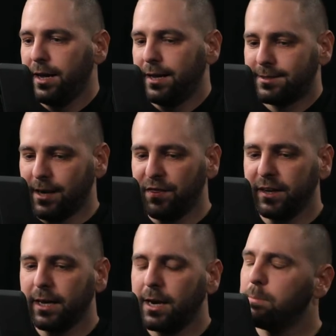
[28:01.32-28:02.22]
It's
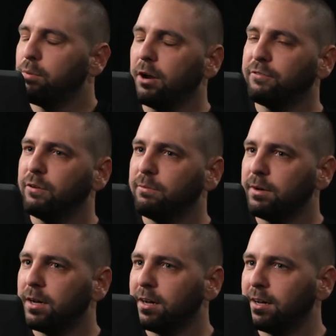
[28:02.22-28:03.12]
something that I brought from
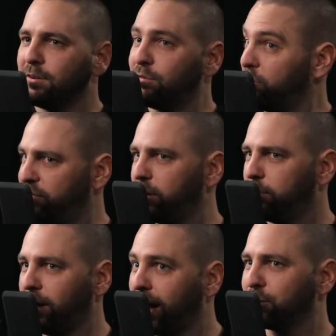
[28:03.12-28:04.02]
uh, from
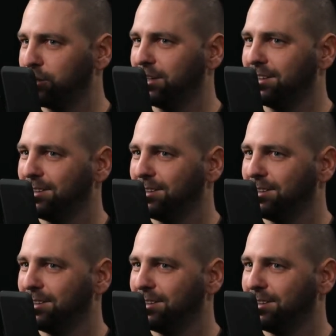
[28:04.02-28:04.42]
film, actually,